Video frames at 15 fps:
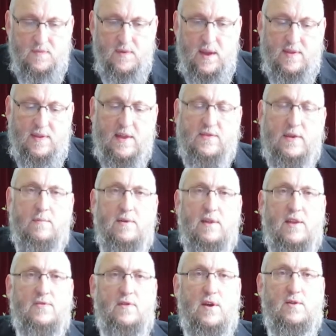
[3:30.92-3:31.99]
and that's something
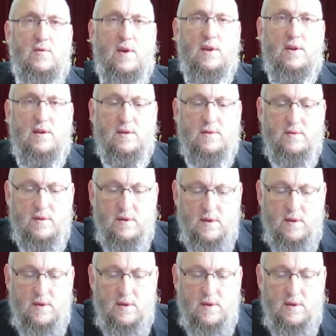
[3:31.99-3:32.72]
that's very critical.